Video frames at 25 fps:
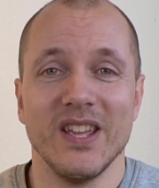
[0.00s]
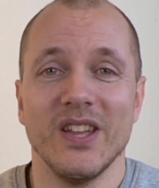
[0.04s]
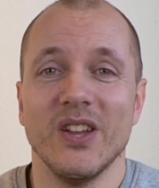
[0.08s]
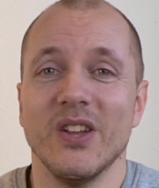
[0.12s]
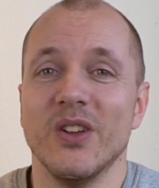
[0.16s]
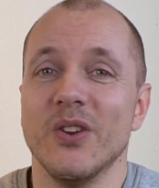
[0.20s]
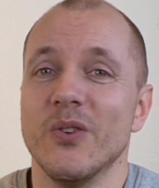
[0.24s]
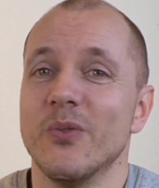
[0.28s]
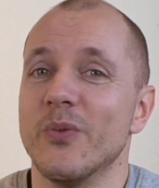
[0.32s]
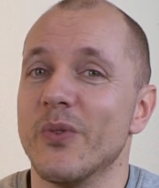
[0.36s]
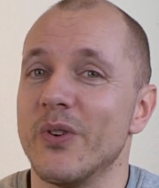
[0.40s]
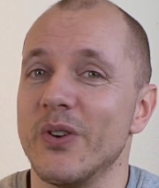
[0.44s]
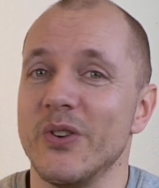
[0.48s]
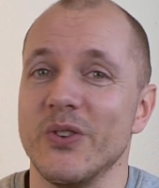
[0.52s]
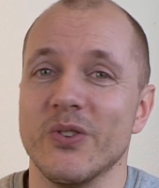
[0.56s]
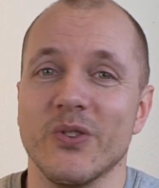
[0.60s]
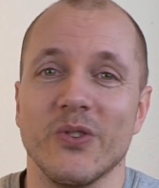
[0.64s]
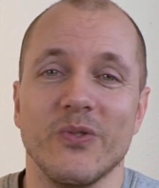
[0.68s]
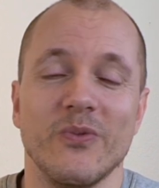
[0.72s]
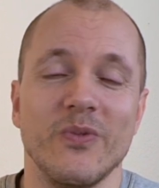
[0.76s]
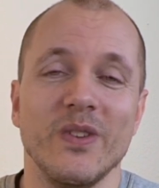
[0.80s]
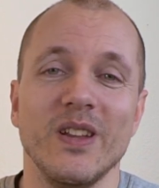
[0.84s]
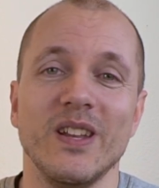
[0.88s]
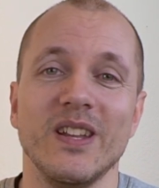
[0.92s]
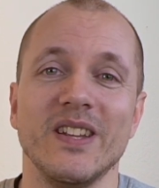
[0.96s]
where you're
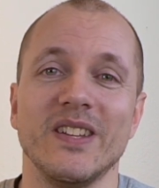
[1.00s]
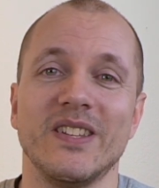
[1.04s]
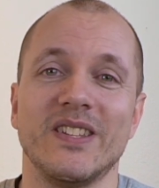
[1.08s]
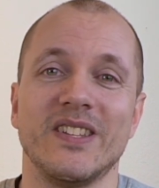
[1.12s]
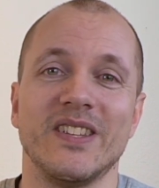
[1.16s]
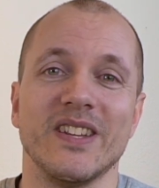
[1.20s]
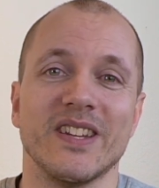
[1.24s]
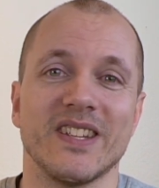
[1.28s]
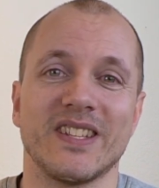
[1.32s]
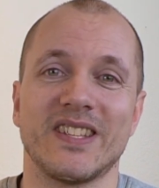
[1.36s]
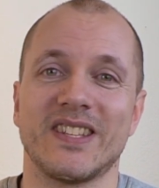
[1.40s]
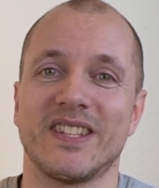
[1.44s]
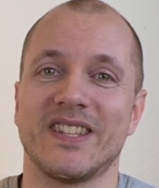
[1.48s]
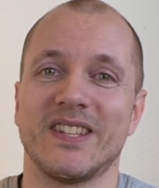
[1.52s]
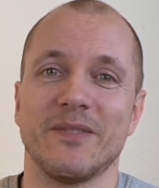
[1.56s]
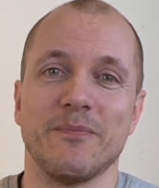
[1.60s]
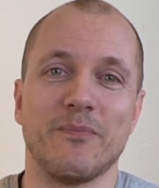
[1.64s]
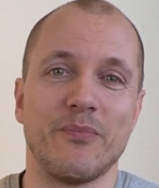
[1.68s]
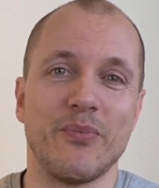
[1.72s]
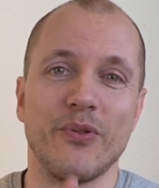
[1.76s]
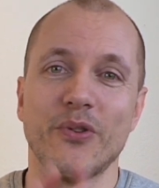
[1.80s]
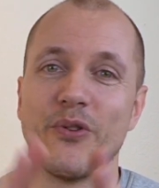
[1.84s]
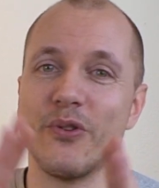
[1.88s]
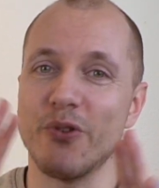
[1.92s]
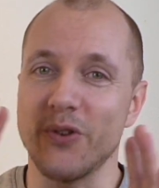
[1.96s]
really just
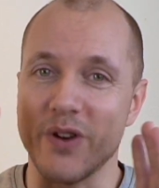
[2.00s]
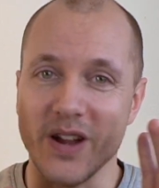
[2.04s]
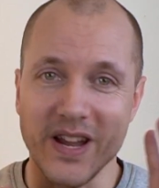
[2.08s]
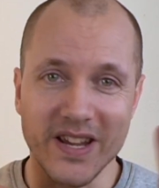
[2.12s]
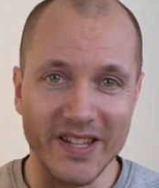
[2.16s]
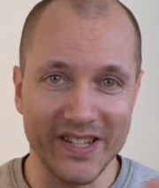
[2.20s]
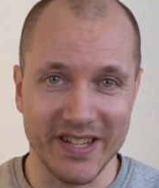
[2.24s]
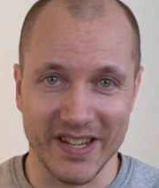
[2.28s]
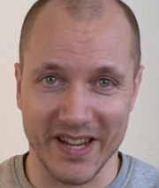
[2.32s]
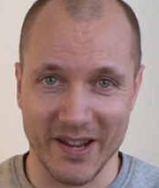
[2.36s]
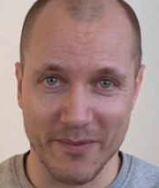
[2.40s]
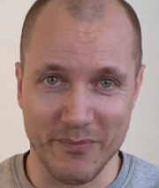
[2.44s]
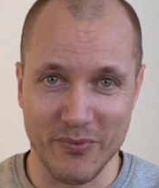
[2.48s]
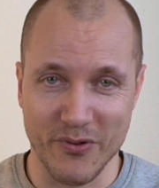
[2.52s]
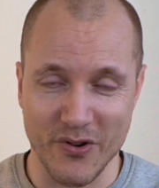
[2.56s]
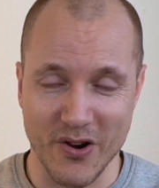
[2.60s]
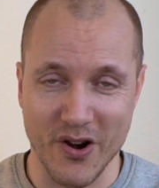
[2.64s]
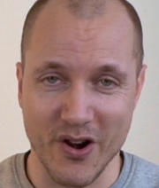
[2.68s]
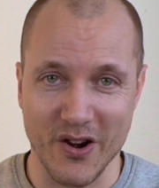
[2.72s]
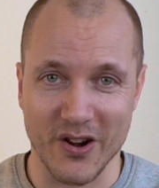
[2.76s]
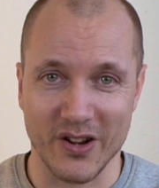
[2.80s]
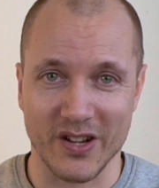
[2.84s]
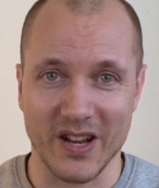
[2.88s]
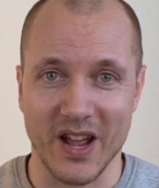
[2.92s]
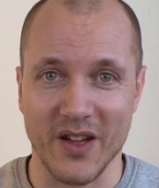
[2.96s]
praising a
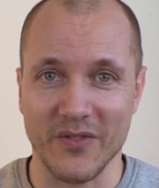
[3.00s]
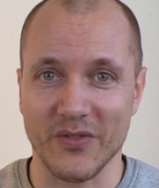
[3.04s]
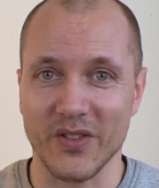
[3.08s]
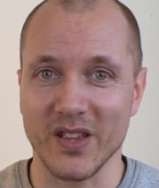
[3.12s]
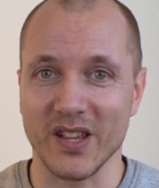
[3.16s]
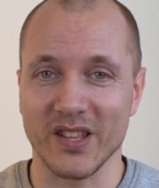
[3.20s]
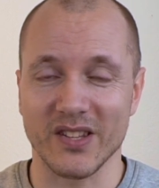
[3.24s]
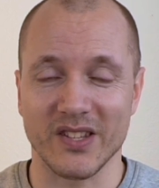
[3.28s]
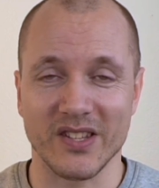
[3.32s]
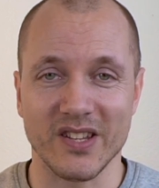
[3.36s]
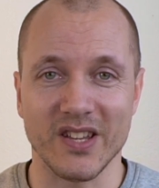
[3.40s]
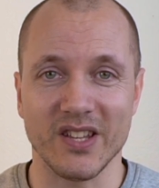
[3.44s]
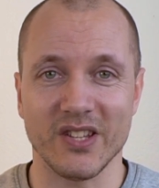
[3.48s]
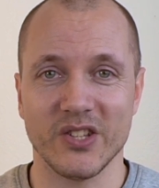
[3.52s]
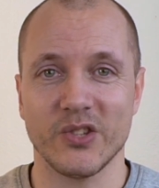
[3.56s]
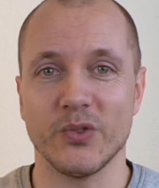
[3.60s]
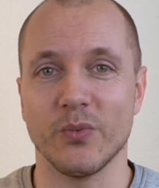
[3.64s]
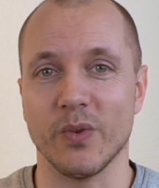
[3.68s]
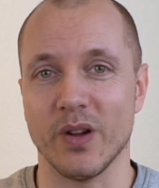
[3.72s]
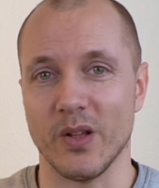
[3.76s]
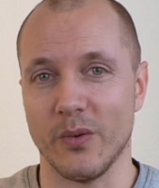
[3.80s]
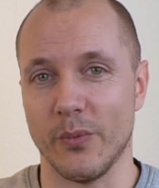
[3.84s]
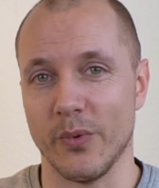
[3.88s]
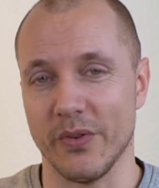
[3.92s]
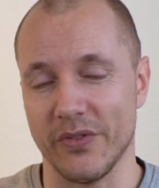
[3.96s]
product, I think it does
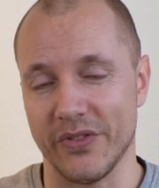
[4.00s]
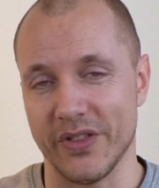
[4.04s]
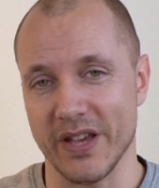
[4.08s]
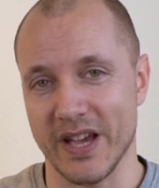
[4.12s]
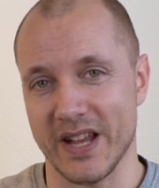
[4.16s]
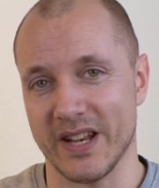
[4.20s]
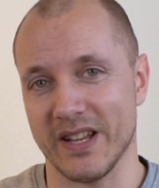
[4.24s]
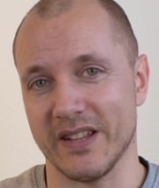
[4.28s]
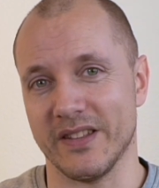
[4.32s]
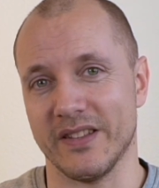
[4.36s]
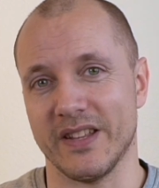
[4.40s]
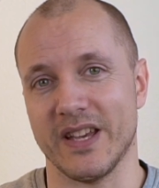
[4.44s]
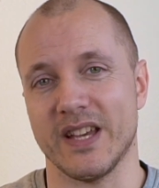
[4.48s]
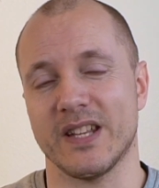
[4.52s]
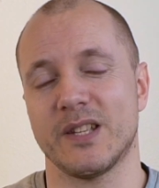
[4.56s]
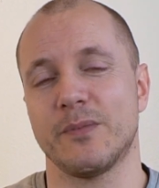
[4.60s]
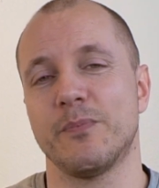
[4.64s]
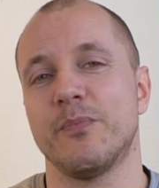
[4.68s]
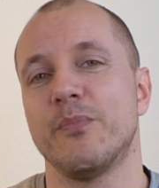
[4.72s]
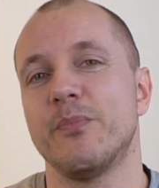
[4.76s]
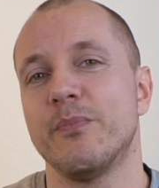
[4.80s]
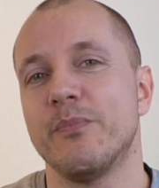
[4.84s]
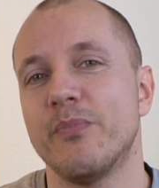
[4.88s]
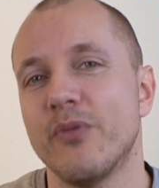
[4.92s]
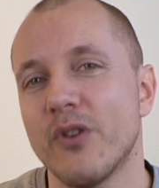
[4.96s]
well with that, and that's
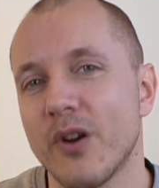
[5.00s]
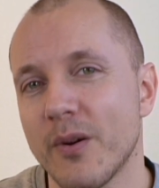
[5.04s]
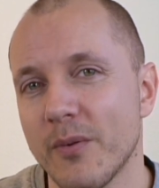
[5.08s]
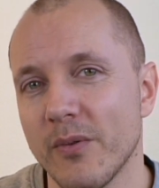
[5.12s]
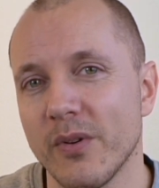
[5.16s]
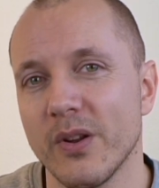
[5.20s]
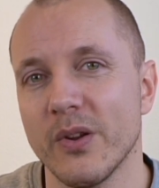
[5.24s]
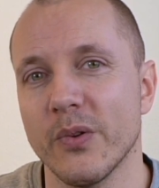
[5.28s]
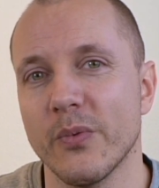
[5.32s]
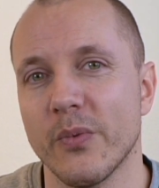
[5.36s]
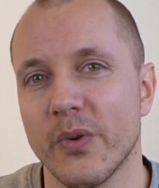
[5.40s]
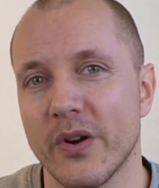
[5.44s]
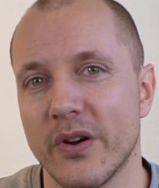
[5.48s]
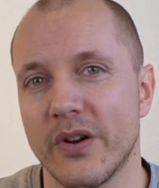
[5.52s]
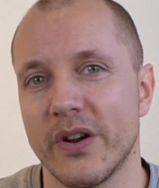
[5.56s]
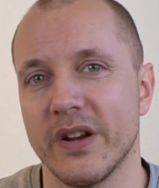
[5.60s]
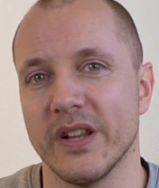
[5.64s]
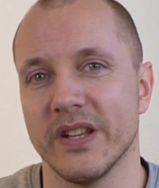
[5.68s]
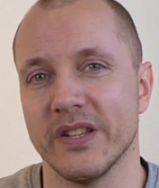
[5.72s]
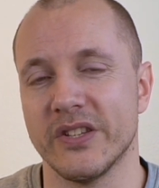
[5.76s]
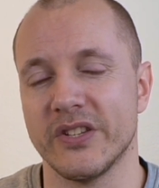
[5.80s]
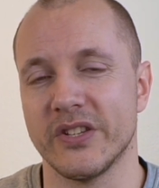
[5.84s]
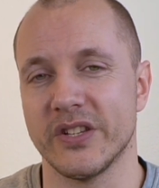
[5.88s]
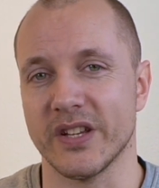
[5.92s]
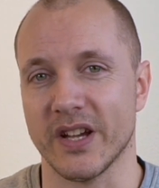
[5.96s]
probably where it
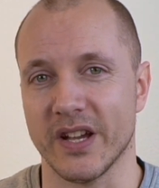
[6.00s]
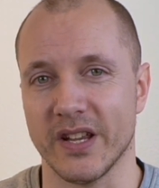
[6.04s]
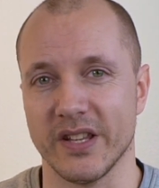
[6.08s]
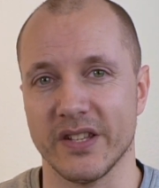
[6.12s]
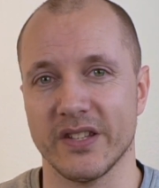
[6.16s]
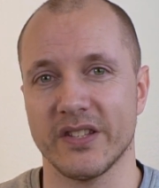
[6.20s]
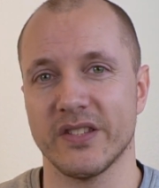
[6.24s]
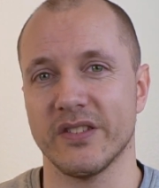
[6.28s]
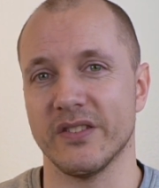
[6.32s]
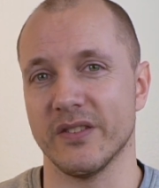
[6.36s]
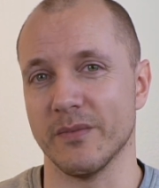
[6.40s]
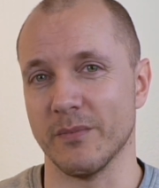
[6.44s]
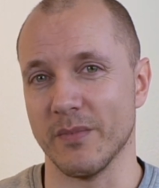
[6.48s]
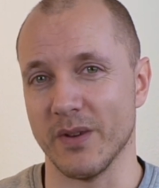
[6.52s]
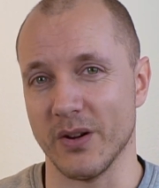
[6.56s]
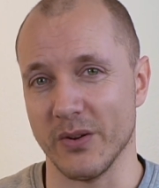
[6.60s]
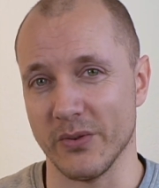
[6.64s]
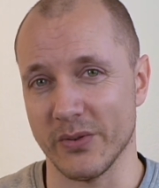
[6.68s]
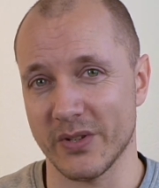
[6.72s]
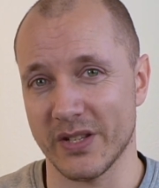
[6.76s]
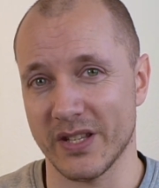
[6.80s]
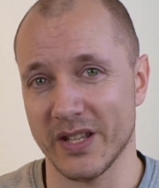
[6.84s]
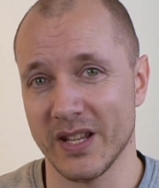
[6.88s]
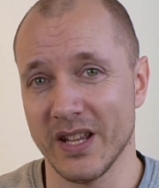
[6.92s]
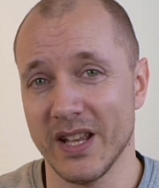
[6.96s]
shines the
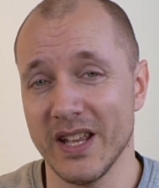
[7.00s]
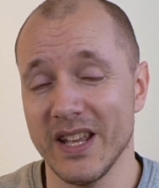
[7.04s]
most.